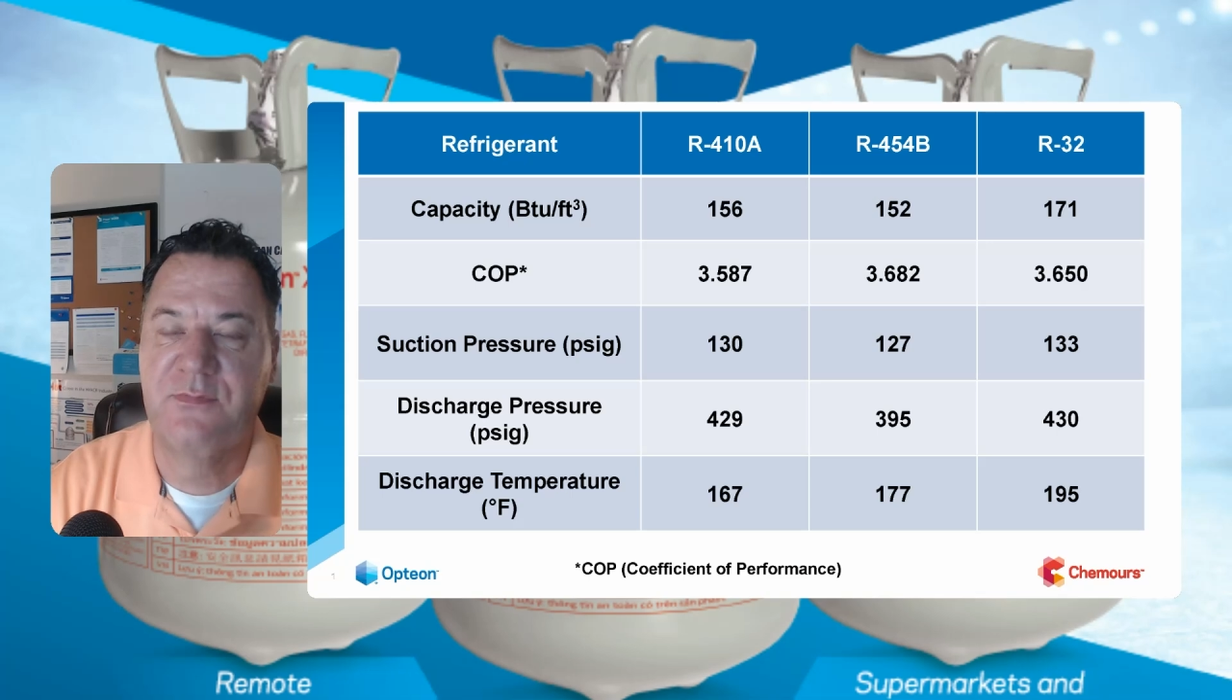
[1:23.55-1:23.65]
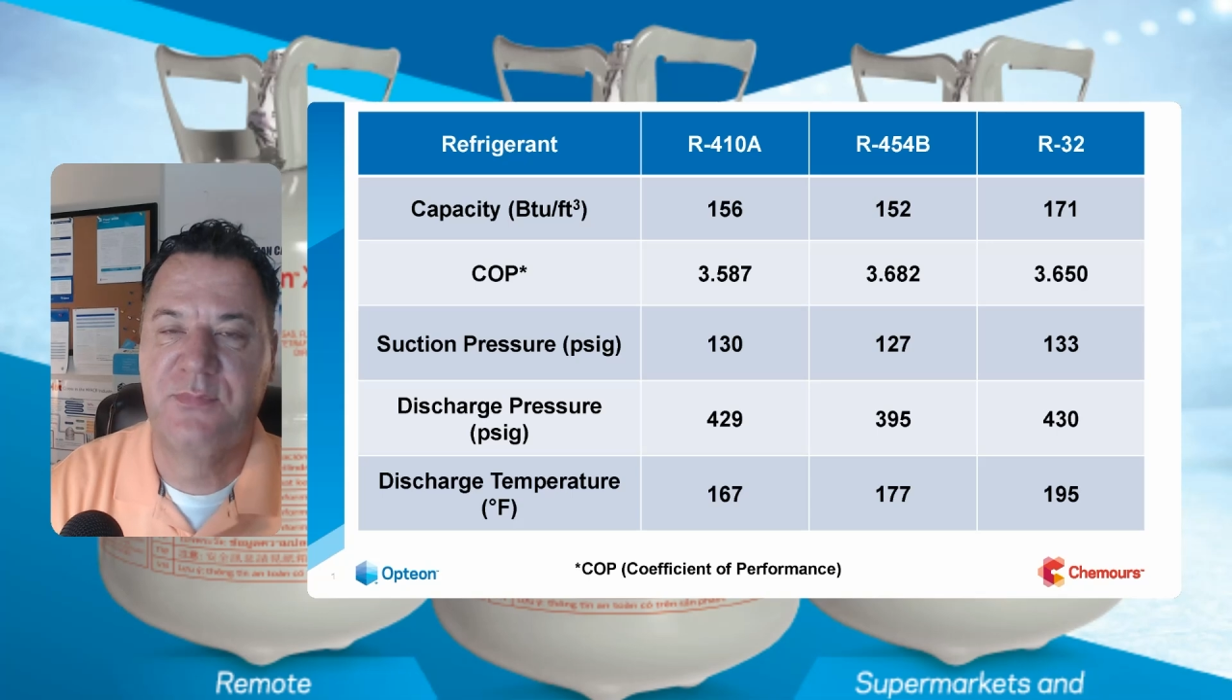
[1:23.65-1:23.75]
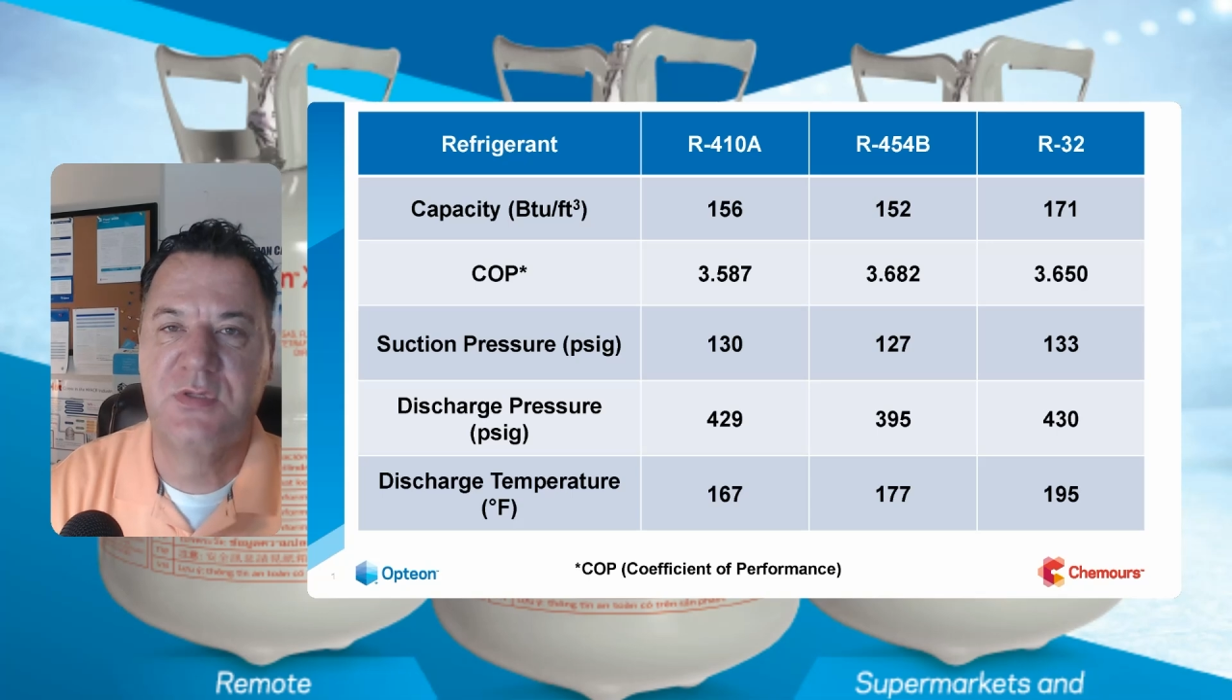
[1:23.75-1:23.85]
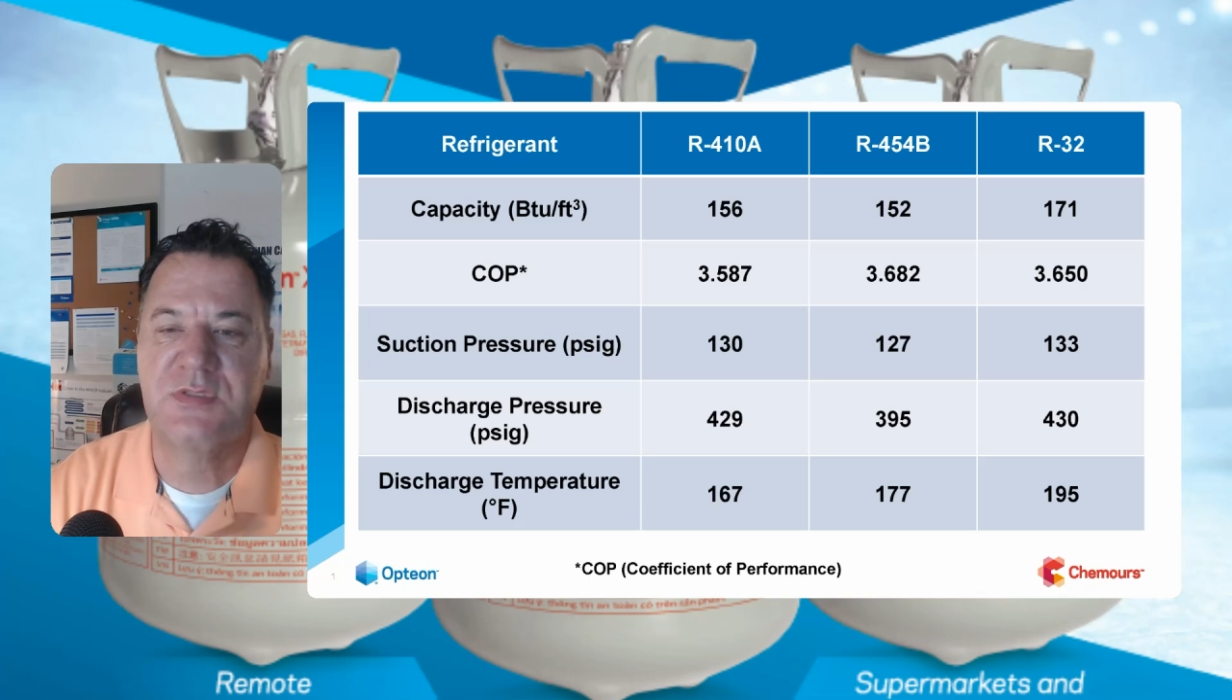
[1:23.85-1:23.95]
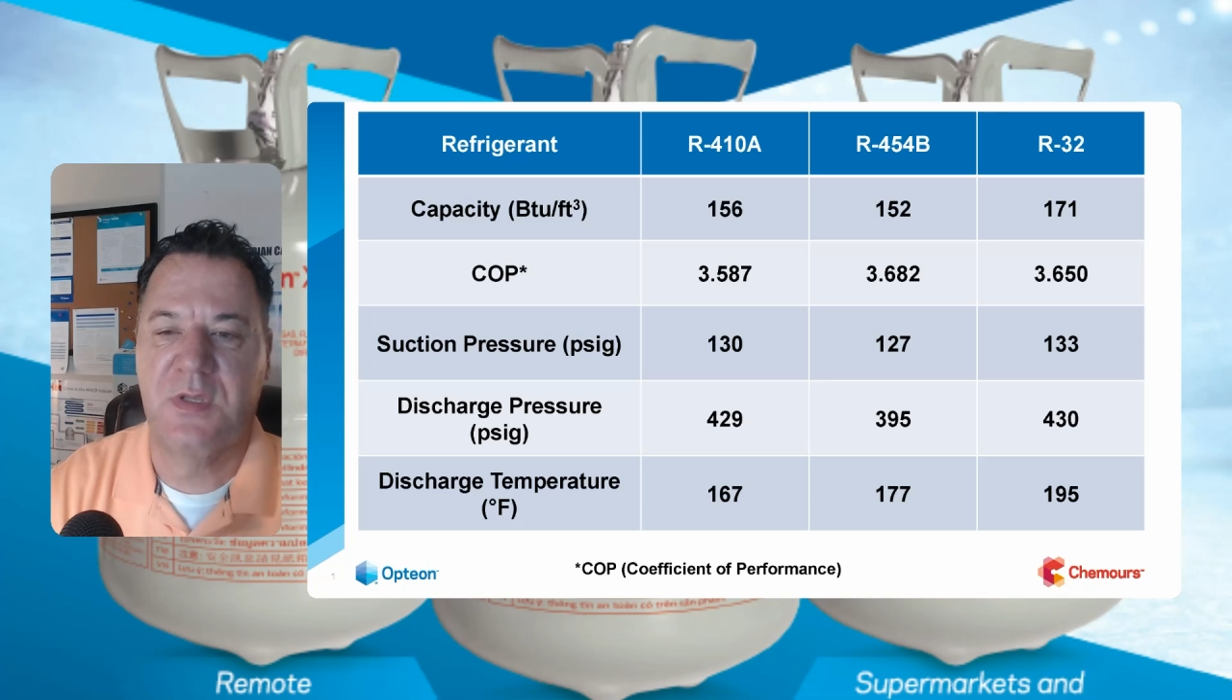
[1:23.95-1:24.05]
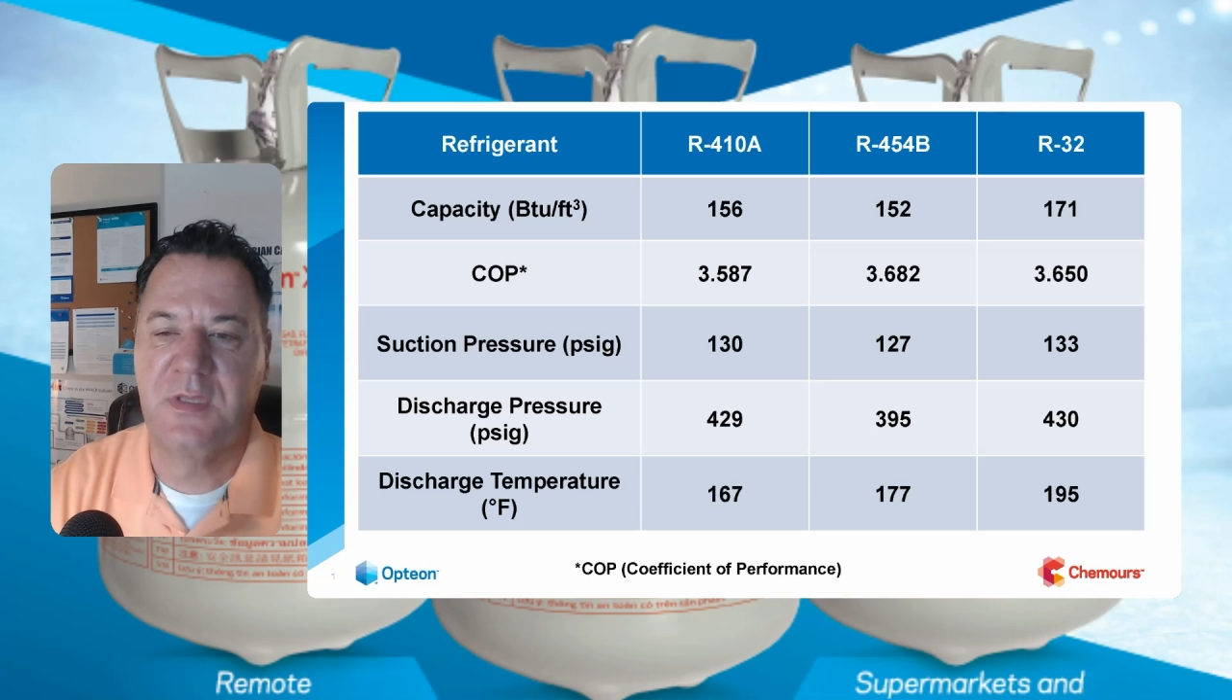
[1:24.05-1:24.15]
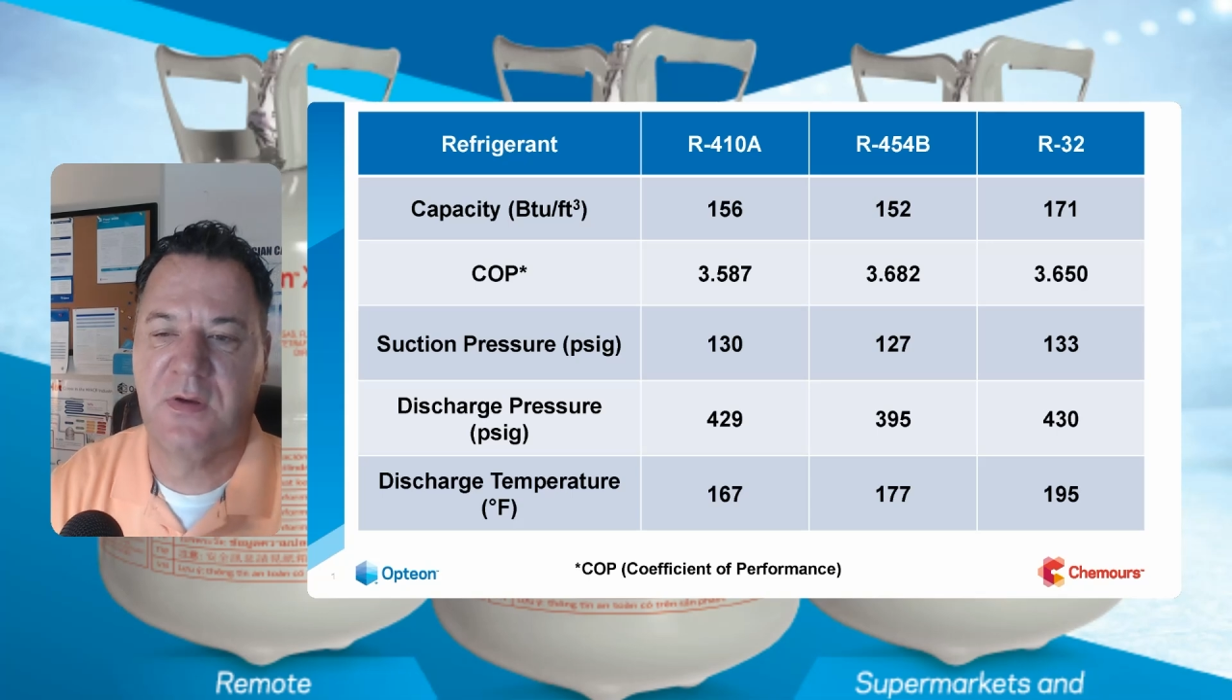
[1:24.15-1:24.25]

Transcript: boots on